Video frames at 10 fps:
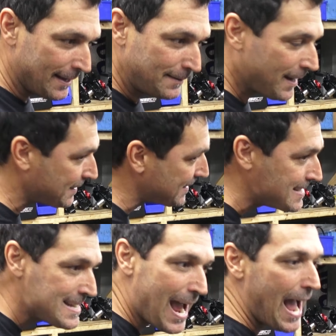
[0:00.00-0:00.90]
does
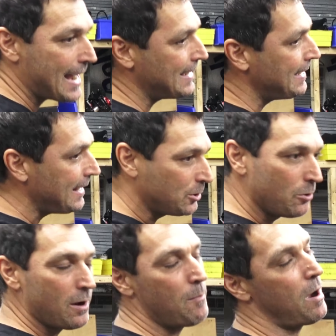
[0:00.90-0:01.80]
not need to
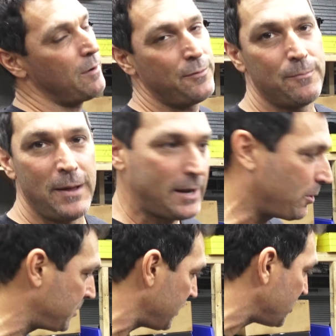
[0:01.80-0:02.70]
come off
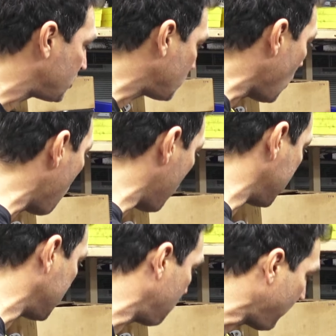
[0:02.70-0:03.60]
because there's so much
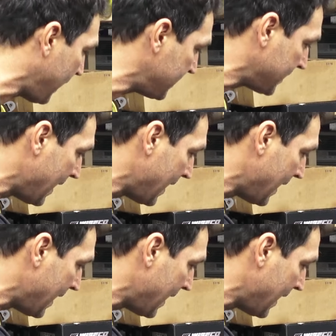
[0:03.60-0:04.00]
space.